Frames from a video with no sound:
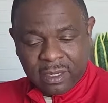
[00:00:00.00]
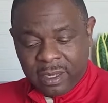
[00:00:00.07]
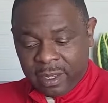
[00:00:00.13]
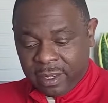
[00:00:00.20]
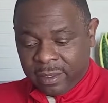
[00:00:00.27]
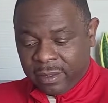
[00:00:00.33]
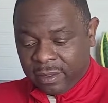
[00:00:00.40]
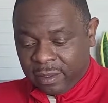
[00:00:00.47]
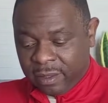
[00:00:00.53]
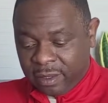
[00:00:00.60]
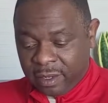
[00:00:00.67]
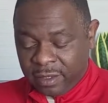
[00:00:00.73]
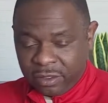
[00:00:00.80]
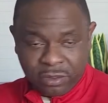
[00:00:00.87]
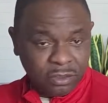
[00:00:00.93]
And
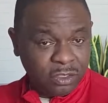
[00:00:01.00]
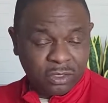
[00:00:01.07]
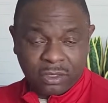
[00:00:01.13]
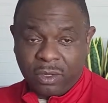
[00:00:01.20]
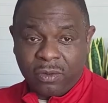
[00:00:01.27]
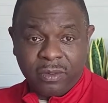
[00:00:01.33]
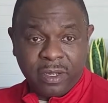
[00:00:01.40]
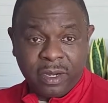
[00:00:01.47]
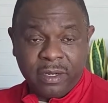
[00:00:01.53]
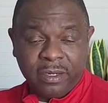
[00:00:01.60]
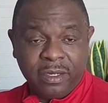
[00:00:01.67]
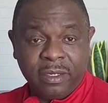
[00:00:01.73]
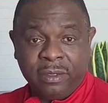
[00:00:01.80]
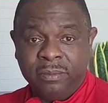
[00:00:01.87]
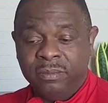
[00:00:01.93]
then you just go there,
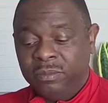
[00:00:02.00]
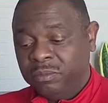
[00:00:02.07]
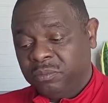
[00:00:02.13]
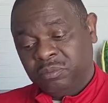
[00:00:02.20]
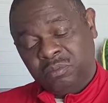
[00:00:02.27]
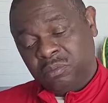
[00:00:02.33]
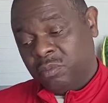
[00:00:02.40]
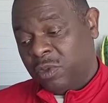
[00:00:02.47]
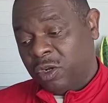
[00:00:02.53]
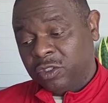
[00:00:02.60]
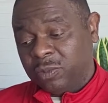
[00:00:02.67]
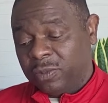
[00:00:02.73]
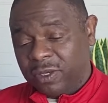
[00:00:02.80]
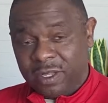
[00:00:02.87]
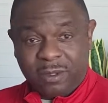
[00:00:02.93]
and
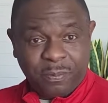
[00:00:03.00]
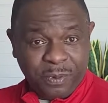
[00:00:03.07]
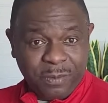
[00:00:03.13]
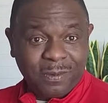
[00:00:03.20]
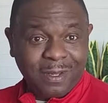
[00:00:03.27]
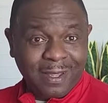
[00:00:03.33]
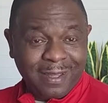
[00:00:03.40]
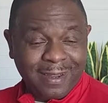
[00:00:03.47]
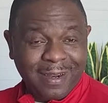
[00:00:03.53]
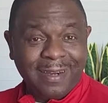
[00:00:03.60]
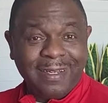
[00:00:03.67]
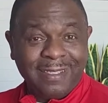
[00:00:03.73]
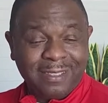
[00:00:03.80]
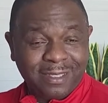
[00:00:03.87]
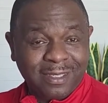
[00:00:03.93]
multiple other people are there,
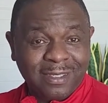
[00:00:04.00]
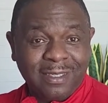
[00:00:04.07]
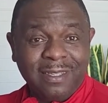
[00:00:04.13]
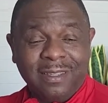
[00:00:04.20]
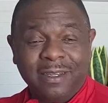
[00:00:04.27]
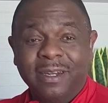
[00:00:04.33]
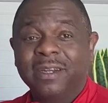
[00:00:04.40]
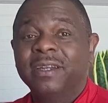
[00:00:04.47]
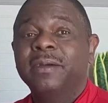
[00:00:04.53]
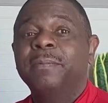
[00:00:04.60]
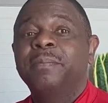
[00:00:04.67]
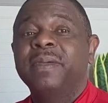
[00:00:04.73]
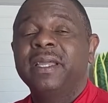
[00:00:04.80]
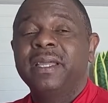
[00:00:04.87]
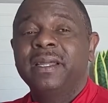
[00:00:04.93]
and generally they're going to
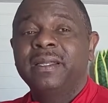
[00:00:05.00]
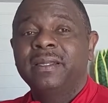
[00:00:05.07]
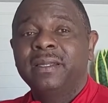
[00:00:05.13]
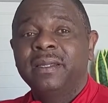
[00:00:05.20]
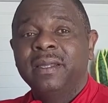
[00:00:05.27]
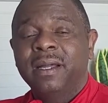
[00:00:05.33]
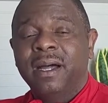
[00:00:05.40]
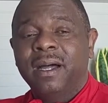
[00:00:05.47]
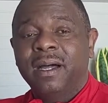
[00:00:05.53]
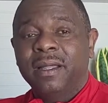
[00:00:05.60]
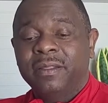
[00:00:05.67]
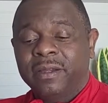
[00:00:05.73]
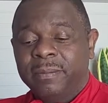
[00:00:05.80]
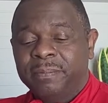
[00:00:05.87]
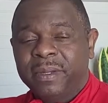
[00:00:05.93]
bid.
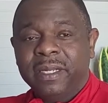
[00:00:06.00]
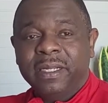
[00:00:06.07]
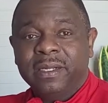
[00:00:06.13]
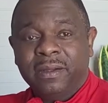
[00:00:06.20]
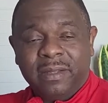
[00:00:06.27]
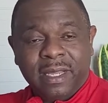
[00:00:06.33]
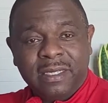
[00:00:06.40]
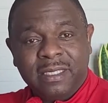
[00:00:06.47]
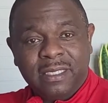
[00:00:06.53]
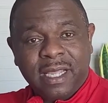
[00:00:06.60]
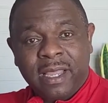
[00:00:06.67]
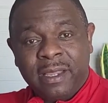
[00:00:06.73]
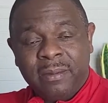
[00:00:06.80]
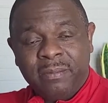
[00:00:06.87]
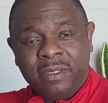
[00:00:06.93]
They're bidding on that
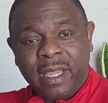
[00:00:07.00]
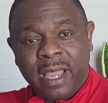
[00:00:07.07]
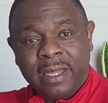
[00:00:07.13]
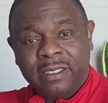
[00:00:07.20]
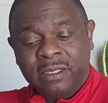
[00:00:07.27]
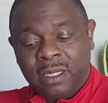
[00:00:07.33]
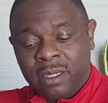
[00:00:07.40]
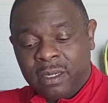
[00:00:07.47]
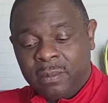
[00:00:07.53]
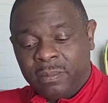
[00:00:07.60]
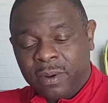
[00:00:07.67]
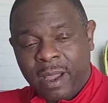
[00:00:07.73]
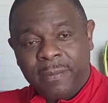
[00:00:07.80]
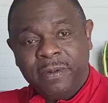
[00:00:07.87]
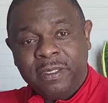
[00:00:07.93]
same tax
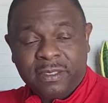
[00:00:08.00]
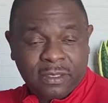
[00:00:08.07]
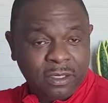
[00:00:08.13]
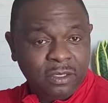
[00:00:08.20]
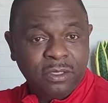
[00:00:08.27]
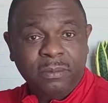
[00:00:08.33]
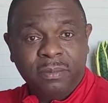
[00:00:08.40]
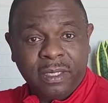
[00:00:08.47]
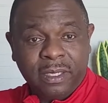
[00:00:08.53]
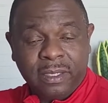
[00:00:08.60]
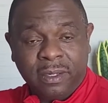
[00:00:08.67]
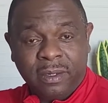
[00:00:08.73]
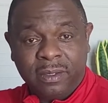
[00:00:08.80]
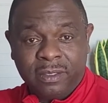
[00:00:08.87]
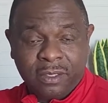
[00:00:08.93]
properties that you're bidding
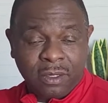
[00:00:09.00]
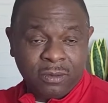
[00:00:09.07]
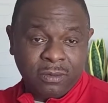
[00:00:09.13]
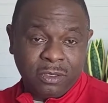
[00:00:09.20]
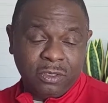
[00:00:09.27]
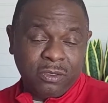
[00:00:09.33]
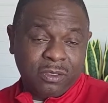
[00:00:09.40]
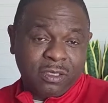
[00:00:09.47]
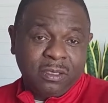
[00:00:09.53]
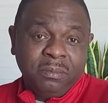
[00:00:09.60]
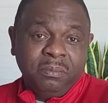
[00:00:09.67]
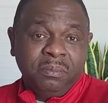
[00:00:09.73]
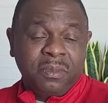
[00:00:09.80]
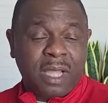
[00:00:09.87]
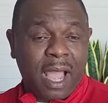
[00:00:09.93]
on. So usually
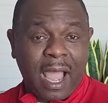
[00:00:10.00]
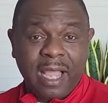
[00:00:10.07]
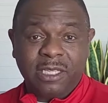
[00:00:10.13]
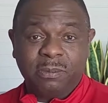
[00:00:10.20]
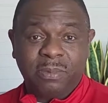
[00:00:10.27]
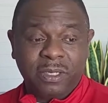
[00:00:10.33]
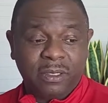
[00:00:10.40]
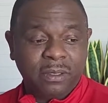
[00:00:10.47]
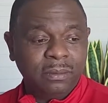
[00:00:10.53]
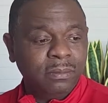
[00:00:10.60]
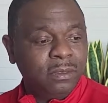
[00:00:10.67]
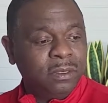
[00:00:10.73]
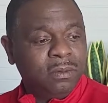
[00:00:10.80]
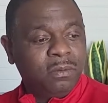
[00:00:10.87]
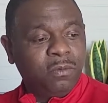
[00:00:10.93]
highest
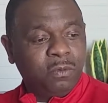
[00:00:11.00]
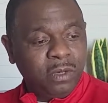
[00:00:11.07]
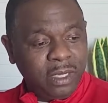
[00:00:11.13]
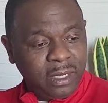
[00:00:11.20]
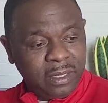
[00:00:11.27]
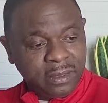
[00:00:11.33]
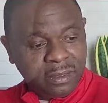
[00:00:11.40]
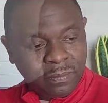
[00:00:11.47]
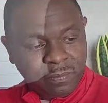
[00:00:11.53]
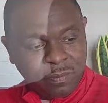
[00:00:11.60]
bidder wins.